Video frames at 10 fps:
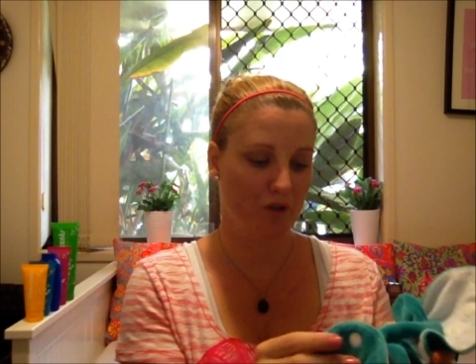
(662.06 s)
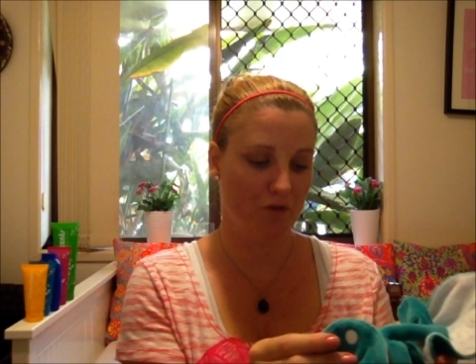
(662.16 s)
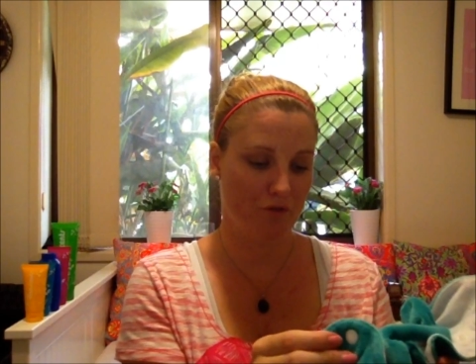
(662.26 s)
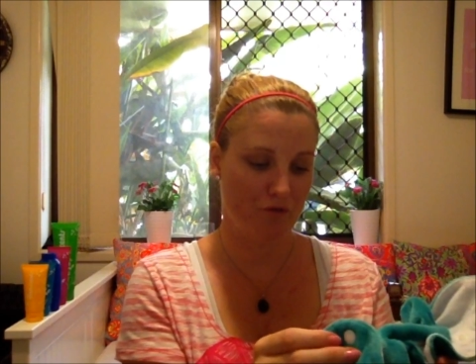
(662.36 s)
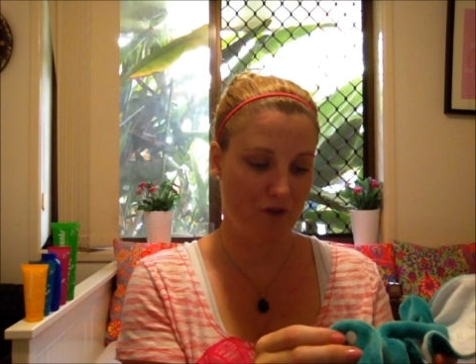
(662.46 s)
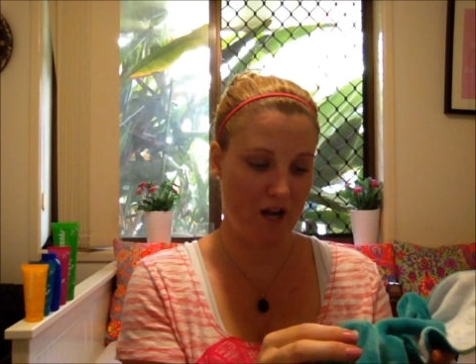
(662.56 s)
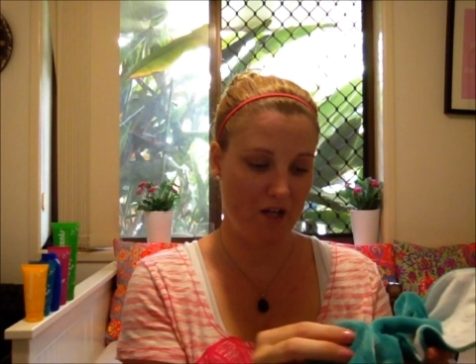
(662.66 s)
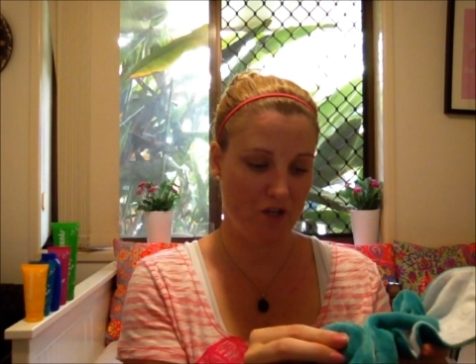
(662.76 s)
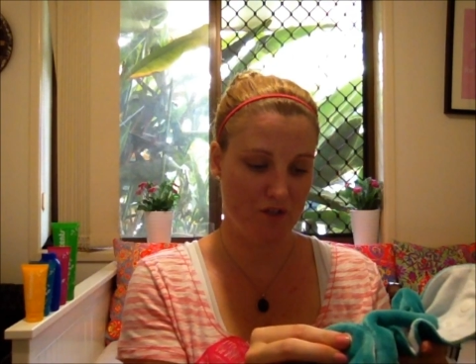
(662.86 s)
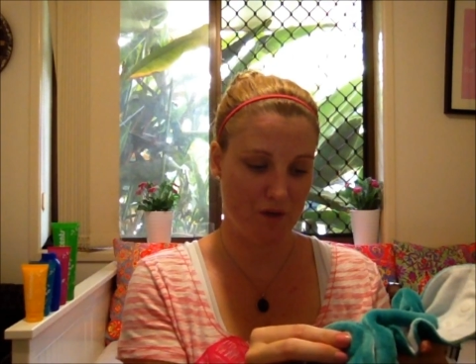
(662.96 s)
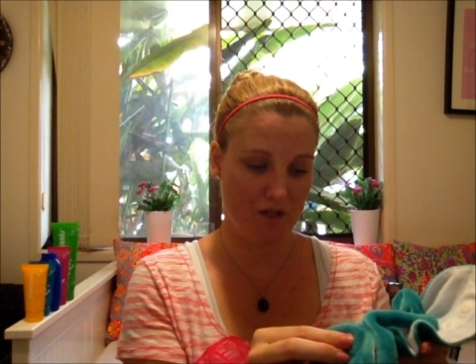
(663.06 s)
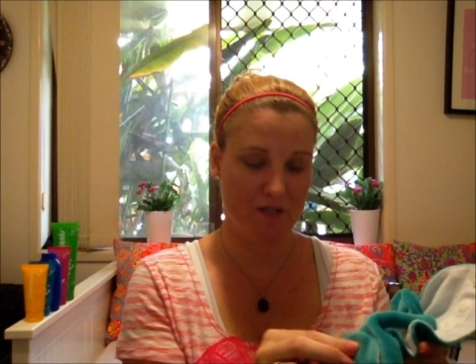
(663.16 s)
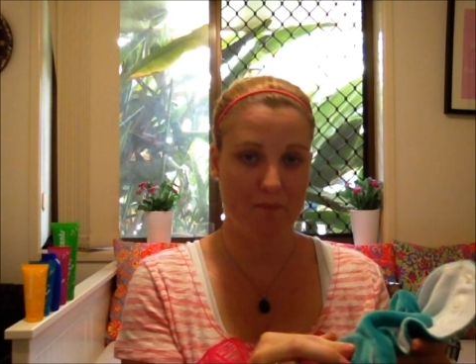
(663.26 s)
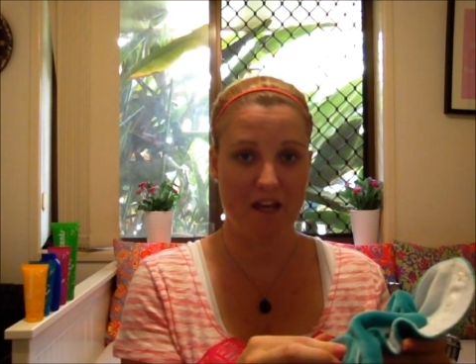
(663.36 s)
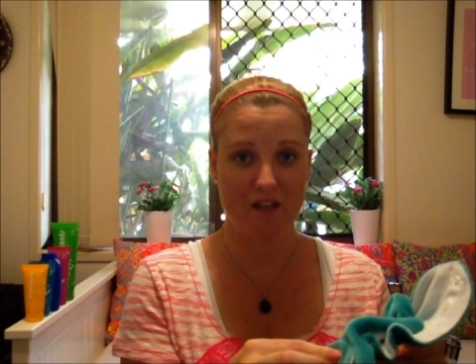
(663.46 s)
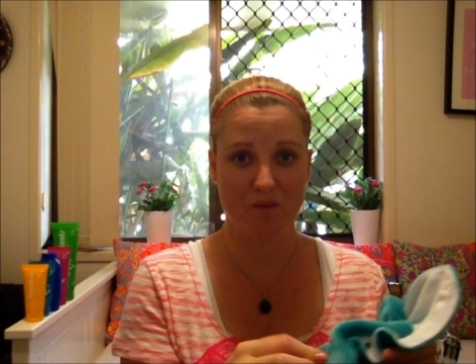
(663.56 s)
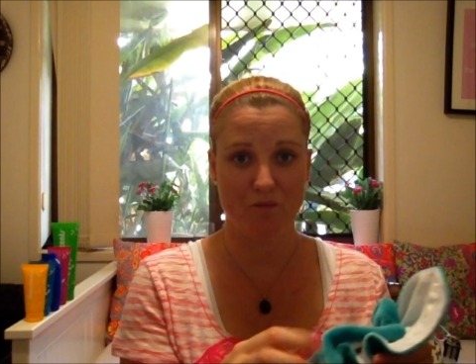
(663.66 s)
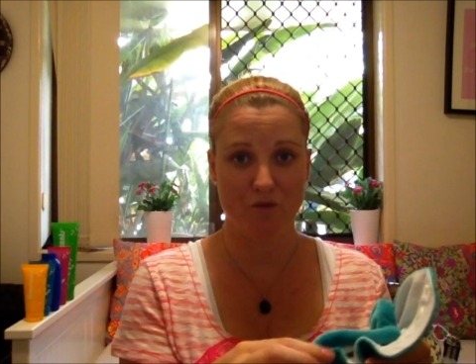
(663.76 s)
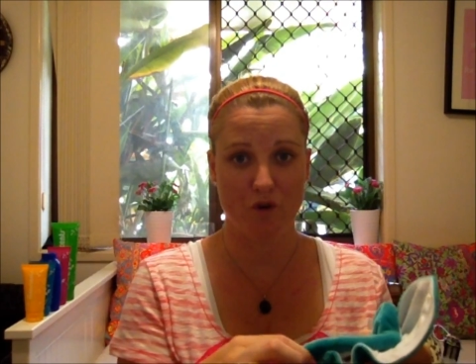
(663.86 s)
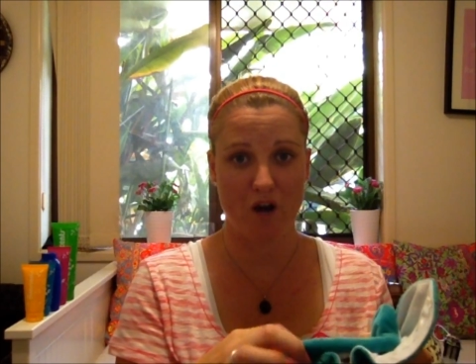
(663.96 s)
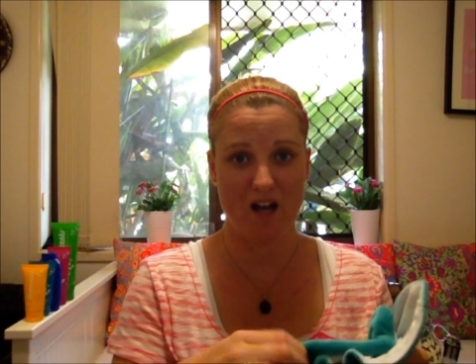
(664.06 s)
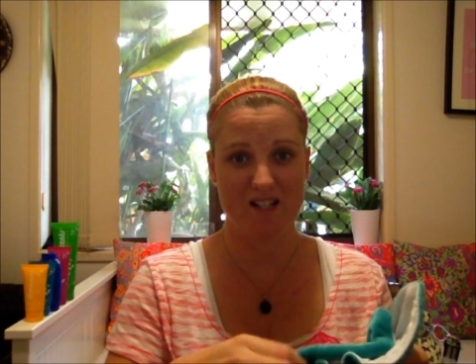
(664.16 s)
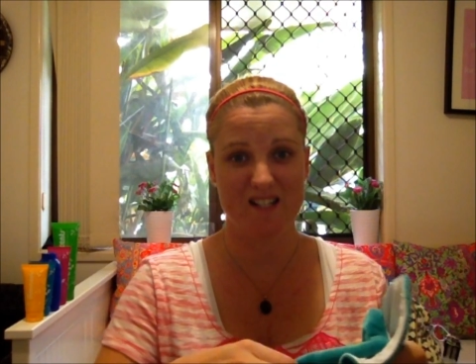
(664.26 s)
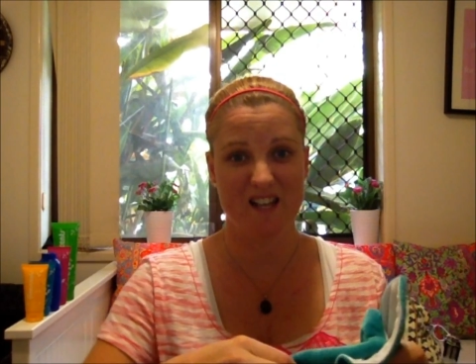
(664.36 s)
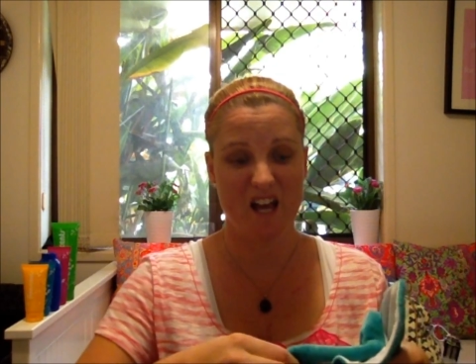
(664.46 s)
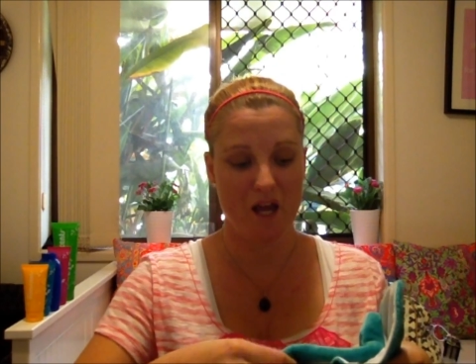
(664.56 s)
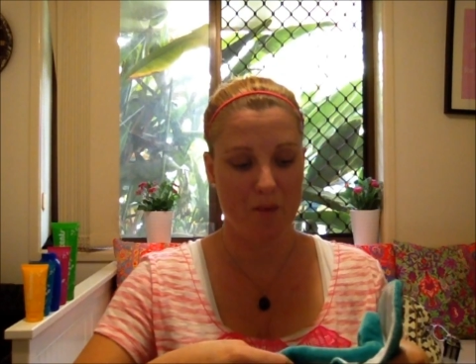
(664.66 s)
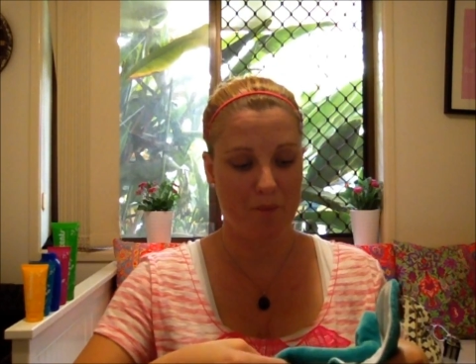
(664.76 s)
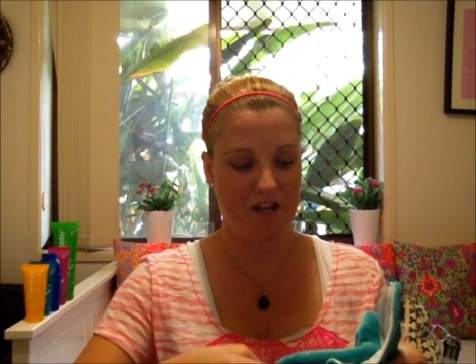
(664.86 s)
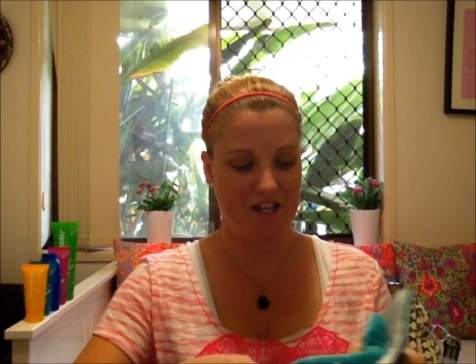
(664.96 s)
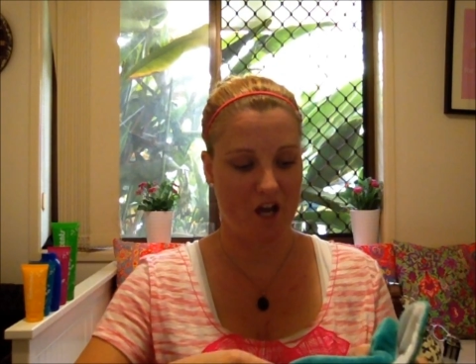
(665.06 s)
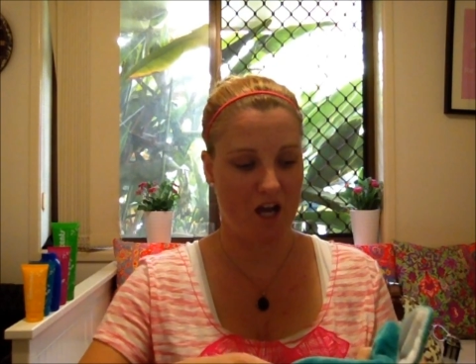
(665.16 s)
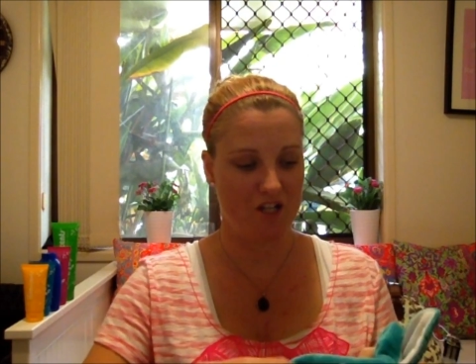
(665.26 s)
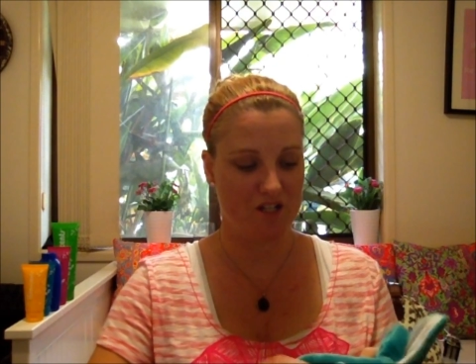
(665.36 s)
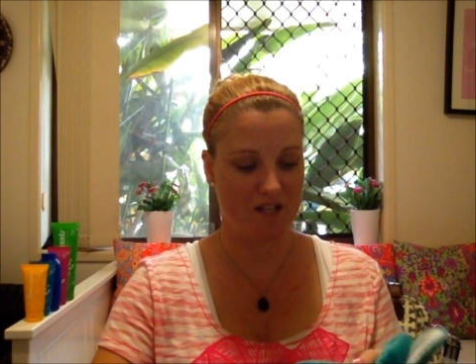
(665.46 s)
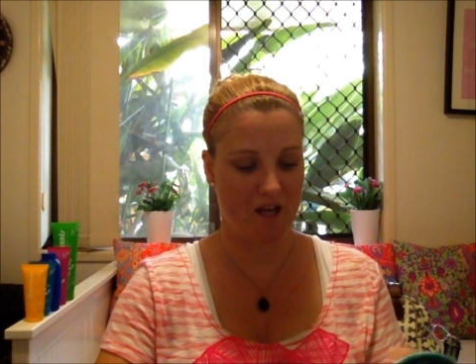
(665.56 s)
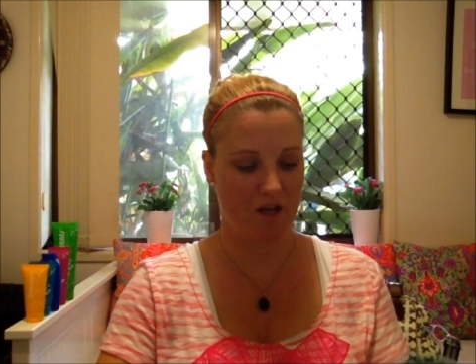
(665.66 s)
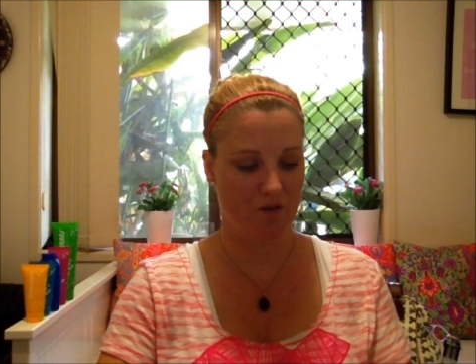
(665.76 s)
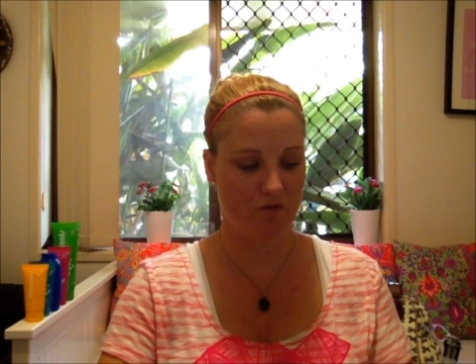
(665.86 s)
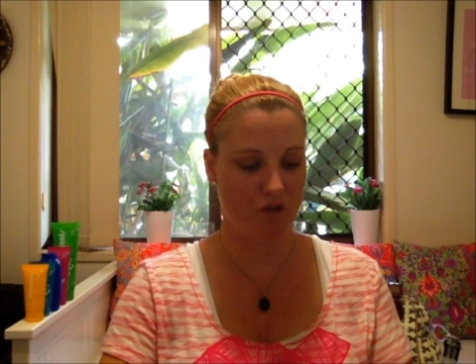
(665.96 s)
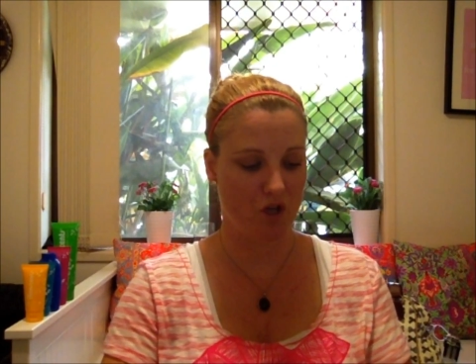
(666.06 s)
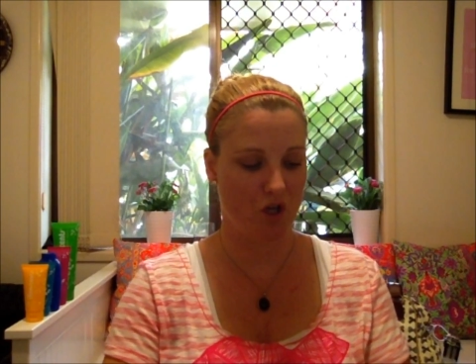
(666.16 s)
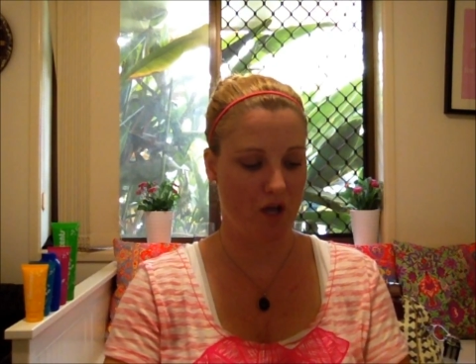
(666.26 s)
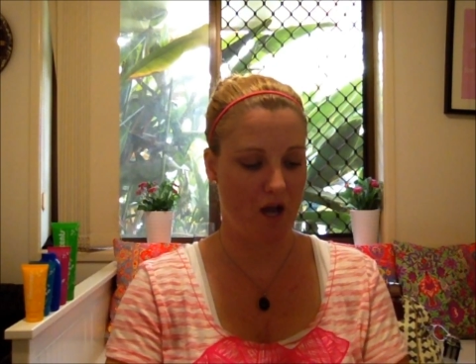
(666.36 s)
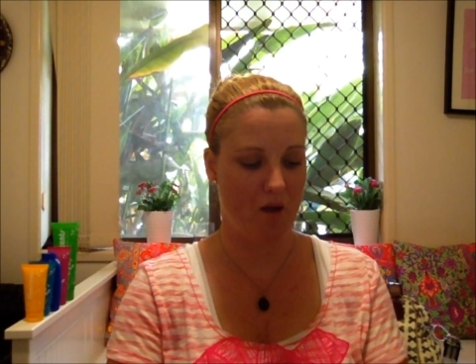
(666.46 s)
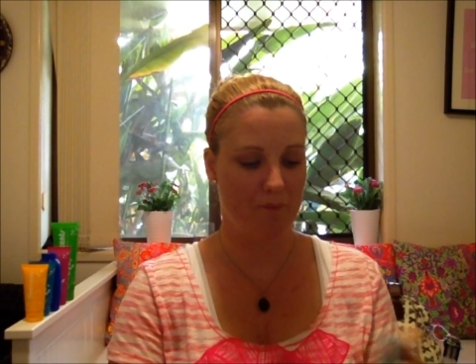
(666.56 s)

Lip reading: beautiful friend who's going to make them for us. But yeah, I just had a few.